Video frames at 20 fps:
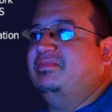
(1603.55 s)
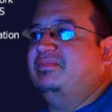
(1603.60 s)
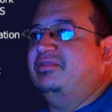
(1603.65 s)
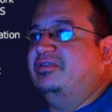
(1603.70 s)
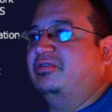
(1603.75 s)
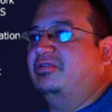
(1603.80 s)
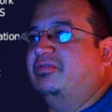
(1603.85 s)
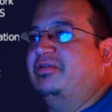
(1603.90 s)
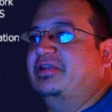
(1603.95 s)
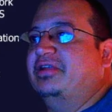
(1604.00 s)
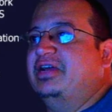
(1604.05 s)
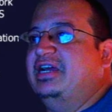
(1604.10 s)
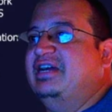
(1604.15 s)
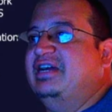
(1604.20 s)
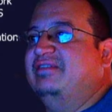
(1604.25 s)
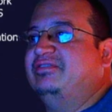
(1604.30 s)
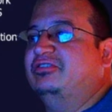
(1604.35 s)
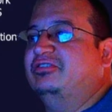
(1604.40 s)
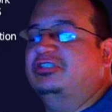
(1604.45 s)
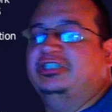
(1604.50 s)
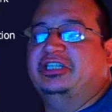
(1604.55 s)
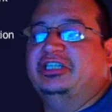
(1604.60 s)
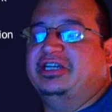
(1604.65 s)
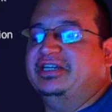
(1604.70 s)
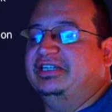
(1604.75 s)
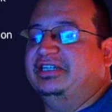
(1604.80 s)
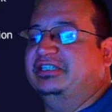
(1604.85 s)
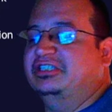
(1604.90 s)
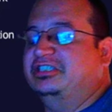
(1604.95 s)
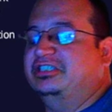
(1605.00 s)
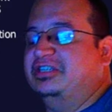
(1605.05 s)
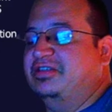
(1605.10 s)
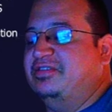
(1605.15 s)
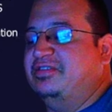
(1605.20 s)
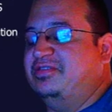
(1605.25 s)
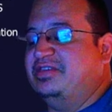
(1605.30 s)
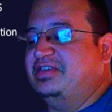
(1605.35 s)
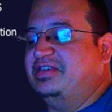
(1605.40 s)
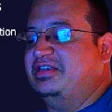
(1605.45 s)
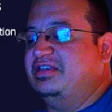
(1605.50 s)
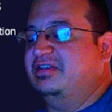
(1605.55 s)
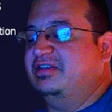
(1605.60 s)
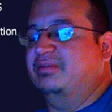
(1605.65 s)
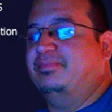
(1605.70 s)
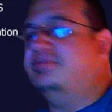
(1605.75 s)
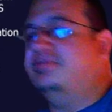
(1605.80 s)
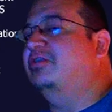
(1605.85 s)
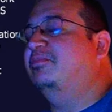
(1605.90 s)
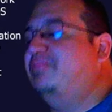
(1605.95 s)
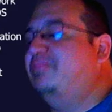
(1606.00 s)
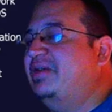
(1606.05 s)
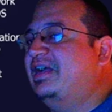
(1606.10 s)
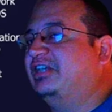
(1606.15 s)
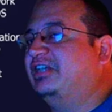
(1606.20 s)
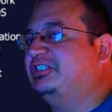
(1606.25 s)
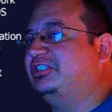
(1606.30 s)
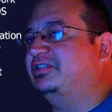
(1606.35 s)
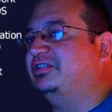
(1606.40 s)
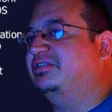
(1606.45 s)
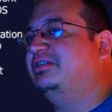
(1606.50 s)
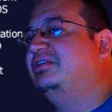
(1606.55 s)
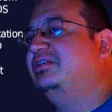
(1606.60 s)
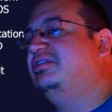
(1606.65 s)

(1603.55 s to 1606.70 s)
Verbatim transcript: you're going to have to change the uh, pump action.